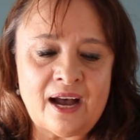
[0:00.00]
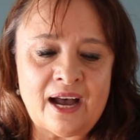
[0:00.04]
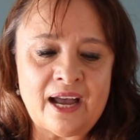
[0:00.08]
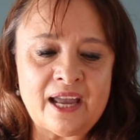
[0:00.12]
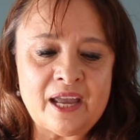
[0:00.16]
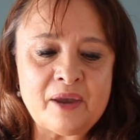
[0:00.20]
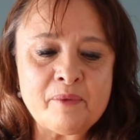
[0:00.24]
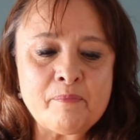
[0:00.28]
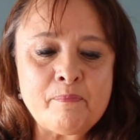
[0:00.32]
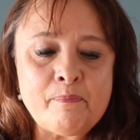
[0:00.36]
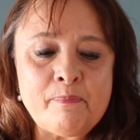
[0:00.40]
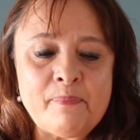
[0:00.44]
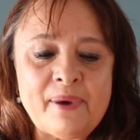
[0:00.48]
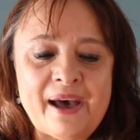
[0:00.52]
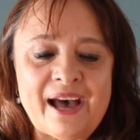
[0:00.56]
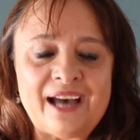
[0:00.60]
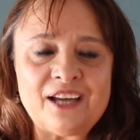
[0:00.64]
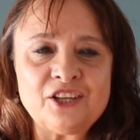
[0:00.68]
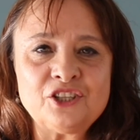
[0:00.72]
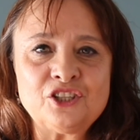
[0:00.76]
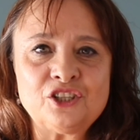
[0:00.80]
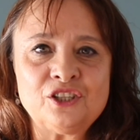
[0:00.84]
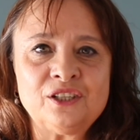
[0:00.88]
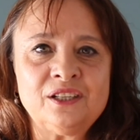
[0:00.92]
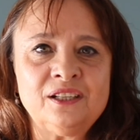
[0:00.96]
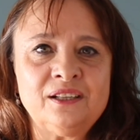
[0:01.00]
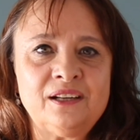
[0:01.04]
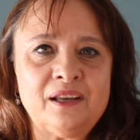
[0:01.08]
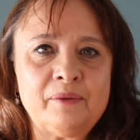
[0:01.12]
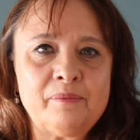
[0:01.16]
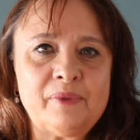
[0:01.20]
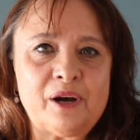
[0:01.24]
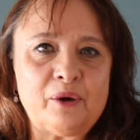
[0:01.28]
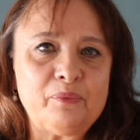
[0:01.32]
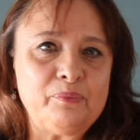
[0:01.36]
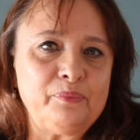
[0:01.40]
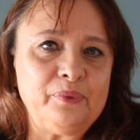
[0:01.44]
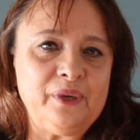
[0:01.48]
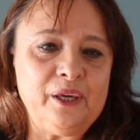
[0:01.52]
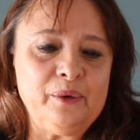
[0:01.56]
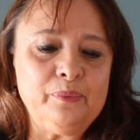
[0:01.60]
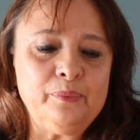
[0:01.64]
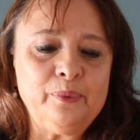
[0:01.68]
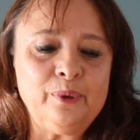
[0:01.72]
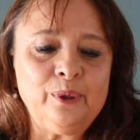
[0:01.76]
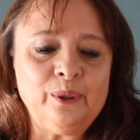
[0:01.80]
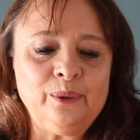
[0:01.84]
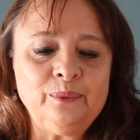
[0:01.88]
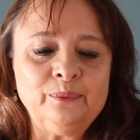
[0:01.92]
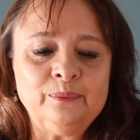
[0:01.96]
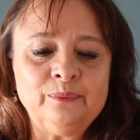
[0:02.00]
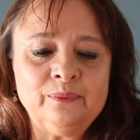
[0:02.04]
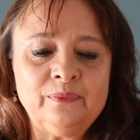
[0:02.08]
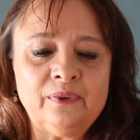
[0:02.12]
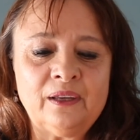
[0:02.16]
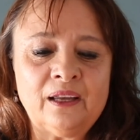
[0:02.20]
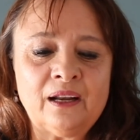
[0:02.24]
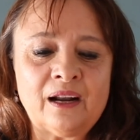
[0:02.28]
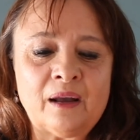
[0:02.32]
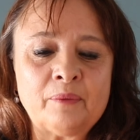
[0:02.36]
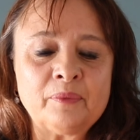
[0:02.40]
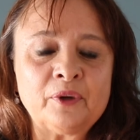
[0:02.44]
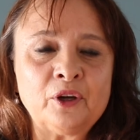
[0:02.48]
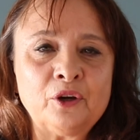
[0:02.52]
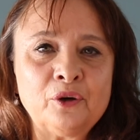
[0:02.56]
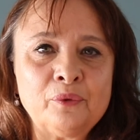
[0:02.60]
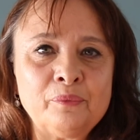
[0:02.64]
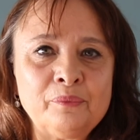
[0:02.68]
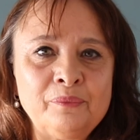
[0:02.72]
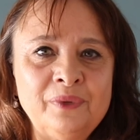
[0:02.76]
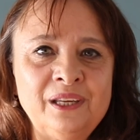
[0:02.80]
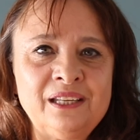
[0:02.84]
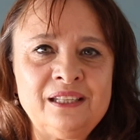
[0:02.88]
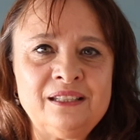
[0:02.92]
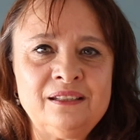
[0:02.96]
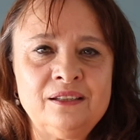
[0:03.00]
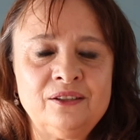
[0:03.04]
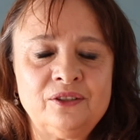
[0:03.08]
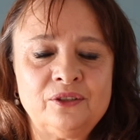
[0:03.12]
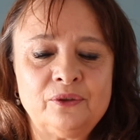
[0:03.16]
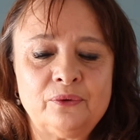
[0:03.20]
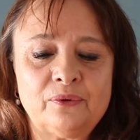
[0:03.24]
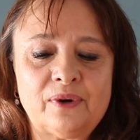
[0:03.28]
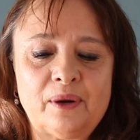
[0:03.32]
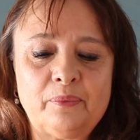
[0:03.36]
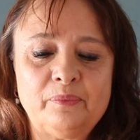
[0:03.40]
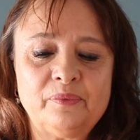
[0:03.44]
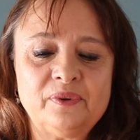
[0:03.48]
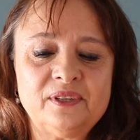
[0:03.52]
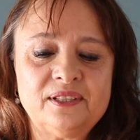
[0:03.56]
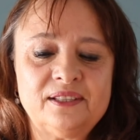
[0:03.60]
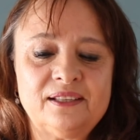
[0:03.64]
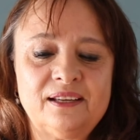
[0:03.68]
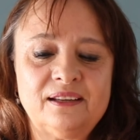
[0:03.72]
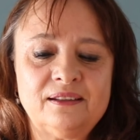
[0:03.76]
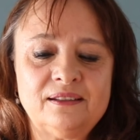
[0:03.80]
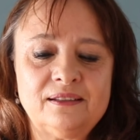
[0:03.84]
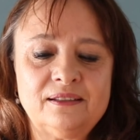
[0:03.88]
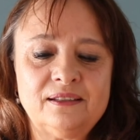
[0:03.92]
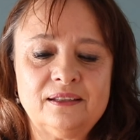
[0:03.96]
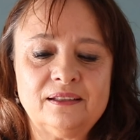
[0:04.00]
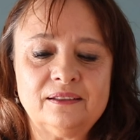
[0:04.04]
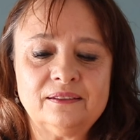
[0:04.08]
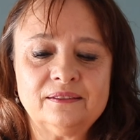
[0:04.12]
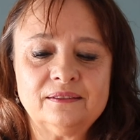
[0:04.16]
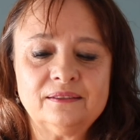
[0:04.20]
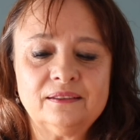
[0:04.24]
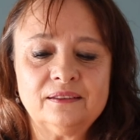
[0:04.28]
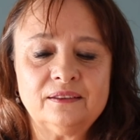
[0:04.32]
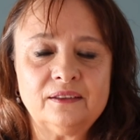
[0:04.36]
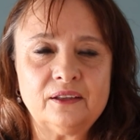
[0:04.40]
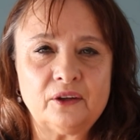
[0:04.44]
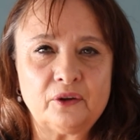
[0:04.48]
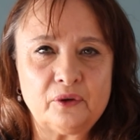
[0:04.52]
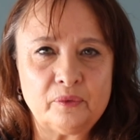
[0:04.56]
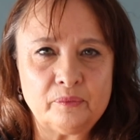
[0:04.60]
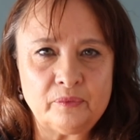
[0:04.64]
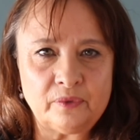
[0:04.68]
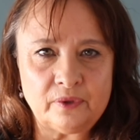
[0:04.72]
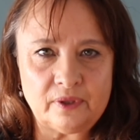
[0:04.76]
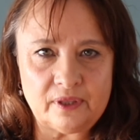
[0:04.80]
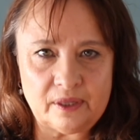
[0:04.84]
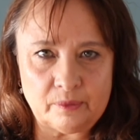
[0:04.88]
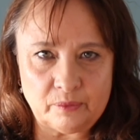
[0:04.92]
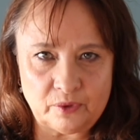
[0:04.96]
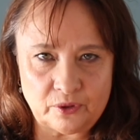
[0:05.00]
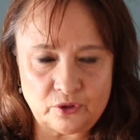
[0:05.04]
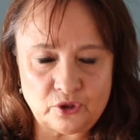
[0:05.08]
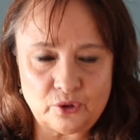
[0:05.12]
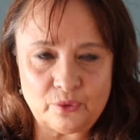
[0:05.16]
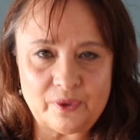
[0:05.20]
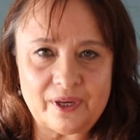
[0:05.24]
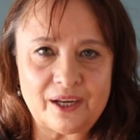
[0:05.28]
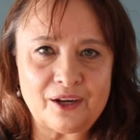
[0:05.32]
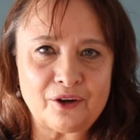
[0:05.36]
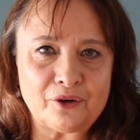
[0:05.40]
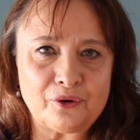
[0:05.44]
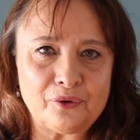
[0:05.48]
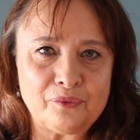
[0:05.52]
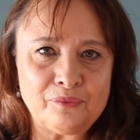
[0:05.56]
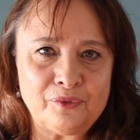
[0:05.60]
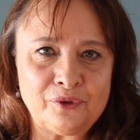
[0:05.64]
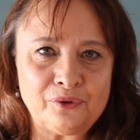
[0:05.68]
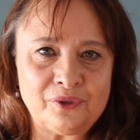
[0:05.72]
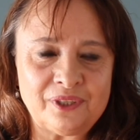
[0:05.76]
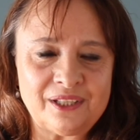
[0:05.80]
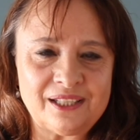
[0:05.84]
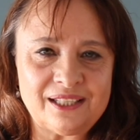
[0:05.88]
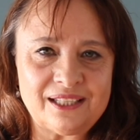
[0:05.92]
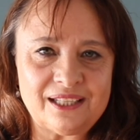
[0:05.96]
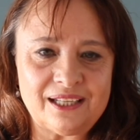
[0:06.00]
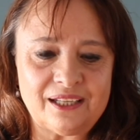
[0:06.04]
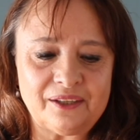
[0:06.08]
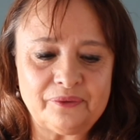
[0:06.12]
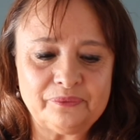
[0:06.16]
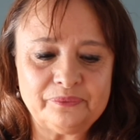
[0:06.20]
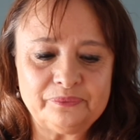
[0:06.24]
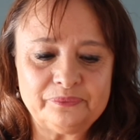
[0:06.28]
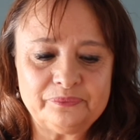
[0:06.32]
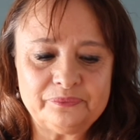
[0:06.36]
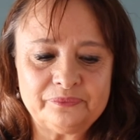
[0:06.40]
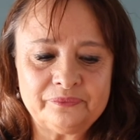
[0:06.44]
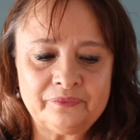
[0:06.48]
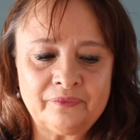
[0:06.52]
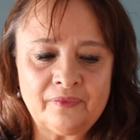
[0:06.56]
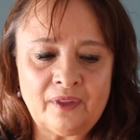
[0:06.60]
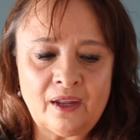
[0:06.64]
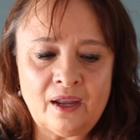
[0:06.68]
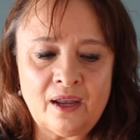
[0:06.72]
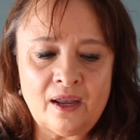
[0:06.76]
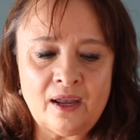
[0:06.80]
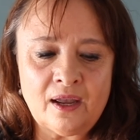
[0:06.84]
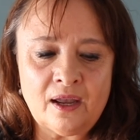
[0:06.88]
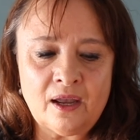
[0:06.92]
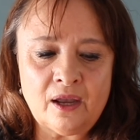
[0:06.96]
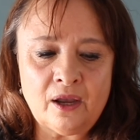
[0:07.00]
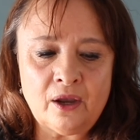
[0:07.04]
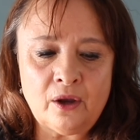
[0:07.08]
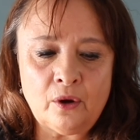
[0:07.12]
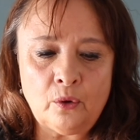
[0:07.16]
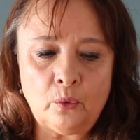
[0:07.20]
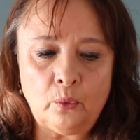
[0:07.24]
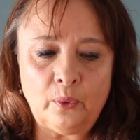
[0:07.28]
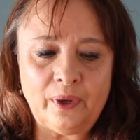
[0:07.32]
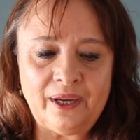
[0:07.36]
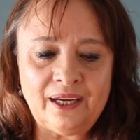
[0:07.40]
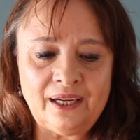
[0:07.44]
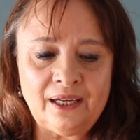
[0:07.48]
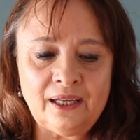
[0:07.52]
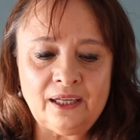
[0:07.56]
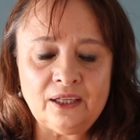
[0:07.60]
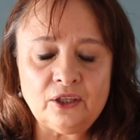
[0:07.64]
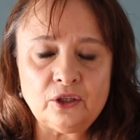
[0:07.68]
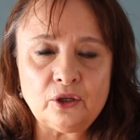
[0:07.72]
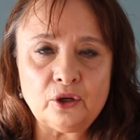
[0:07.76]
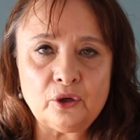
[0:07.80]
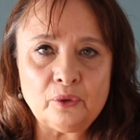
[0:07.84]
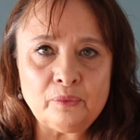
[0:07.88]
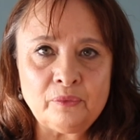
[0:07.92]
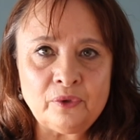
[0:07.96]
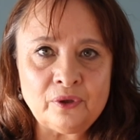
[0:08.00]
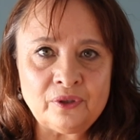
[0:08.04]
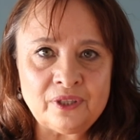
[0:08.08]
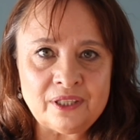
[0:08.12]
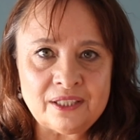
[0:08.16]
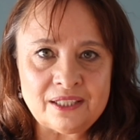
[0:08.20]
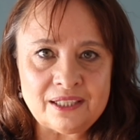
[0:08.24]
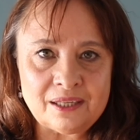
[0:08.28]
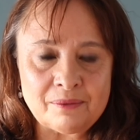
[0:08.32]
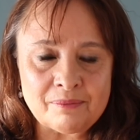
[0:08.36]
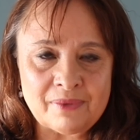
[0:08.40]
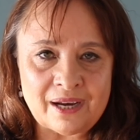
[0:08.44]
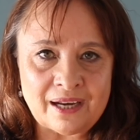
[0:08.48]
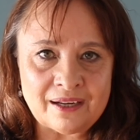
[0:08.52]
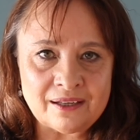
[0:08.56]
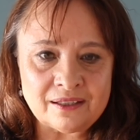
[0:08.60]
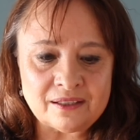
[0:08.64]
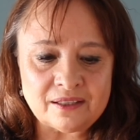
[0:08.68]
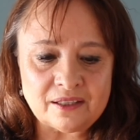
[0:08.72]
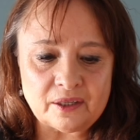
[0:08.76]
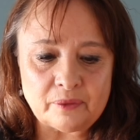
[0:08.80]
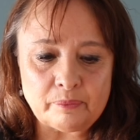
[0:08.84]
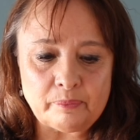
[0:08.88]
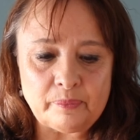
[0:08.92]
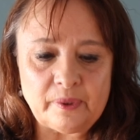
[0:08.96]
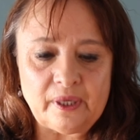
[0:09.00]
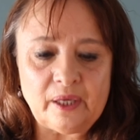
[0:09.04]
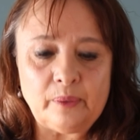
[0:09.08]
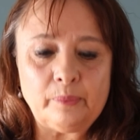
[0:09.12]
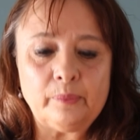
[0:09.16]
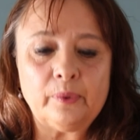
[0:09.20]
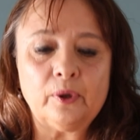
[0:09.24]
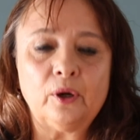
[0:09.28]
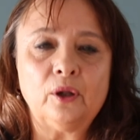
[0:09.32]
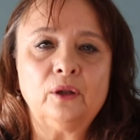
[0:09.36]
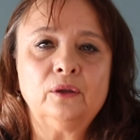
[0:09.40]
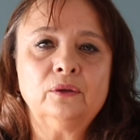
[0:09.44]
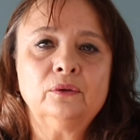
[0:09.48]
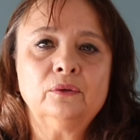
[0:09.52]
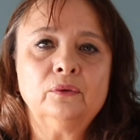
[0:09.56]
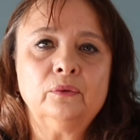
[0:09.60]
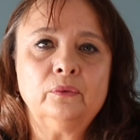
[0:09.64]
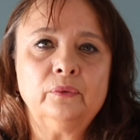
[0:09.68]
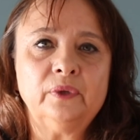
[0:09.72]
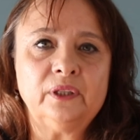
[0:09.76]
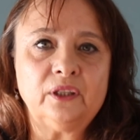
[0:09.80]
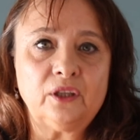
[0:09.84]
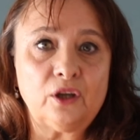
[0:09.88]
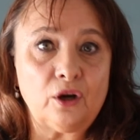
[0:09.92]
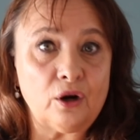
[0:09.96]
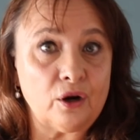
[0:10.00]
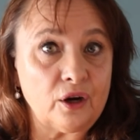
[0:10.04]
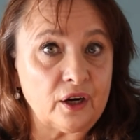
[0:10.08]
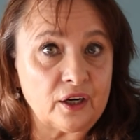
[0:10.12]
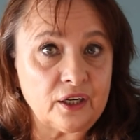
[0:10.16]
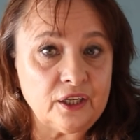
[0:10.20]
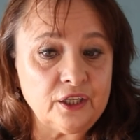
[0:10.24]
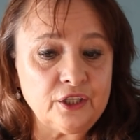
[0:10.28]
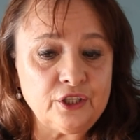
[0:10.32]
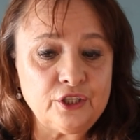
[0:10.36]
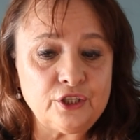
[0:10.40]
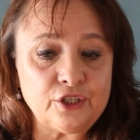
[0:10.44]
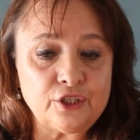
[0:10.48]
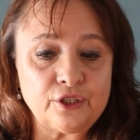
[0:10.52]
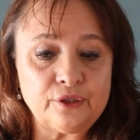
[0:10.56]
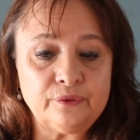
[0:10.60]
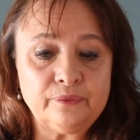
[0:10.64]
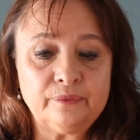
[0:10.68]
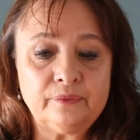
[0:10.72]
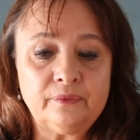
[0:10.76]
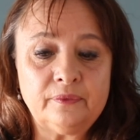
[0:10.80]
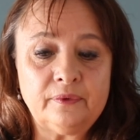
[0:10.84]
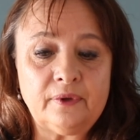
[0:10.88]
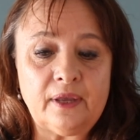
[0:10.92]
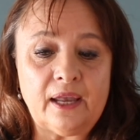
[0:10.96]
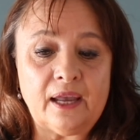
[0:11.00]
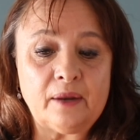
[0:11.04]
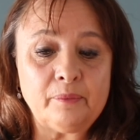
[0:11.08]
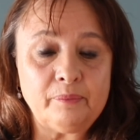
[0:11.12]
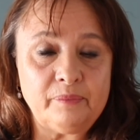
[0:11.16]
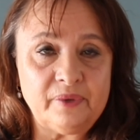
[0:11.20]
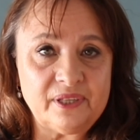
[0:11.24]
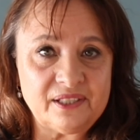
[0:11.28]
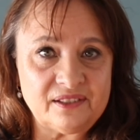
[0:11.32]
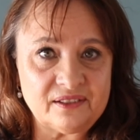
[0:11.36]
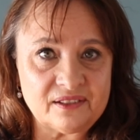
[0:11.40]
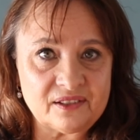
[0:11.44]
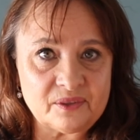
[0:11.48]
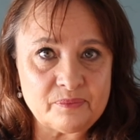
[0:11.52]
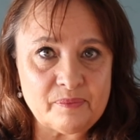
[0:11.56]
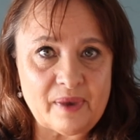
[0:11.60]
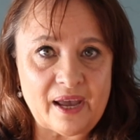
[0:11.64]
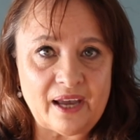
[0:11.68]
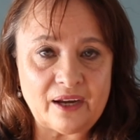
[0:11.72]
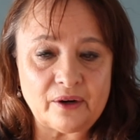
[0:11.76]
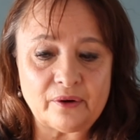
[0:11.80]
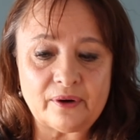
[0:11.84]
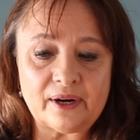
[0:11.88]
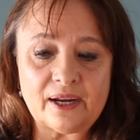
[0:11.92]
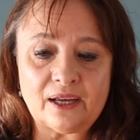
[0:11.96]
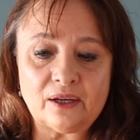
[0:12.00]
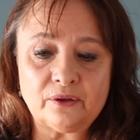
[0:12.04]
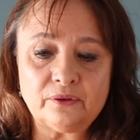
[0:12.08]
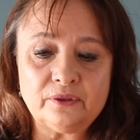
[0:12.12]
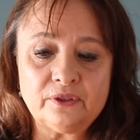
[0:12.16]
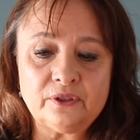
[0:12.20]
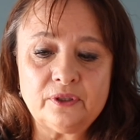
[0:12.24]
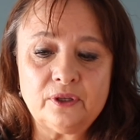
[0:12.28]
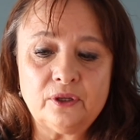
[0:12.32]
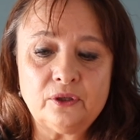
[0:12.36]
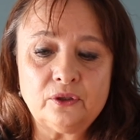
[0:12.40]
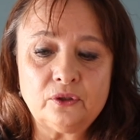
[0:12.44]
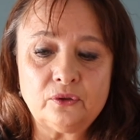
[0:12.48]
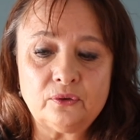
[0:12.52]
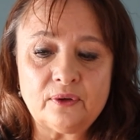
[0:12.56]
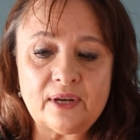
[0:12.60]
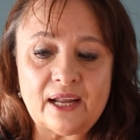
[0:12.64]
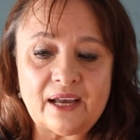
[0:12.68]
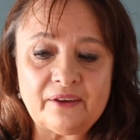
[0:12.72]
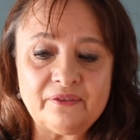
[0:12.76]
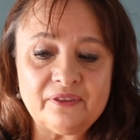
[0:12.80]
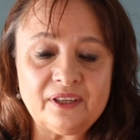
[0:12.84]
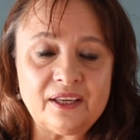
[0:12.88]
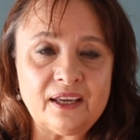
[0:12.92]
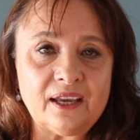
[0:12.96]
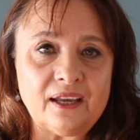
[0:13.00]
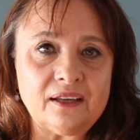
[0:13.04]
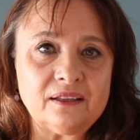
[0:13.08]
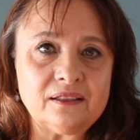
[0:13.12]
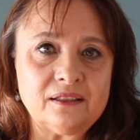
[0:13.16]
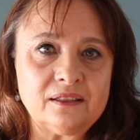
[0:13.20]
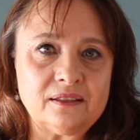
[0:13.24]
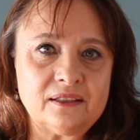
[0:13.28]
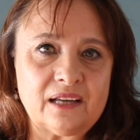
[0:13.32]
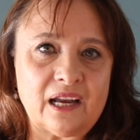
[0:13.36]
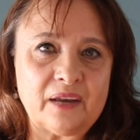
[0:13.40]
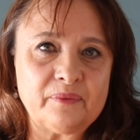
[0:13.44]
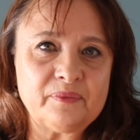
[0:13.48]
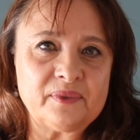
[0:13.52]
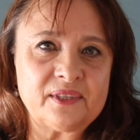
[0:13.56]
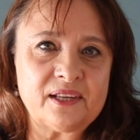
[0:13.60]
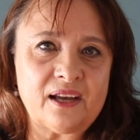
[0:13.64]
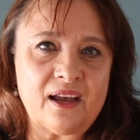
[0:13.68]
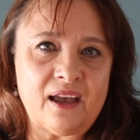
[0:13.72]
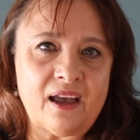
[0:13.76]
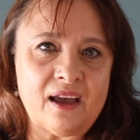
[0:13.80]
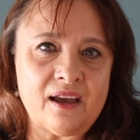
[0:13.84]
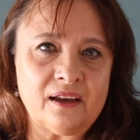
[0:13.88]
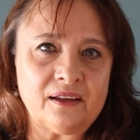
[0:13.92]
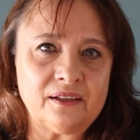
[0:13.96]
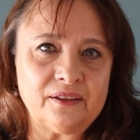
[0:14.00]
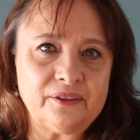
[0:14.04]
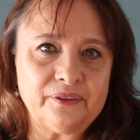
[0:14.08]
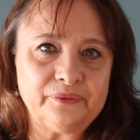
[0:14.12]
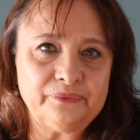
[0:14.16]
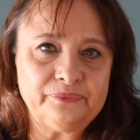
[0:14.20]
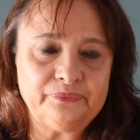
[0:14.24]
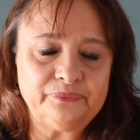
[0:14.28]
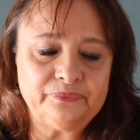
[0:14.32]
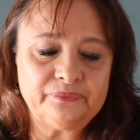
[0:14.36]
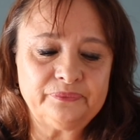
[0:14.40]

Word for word: I am passionate about people and I'm committed to representing the, com the Motueka community. We need community minded people with courage and business background to navigate the times ahead.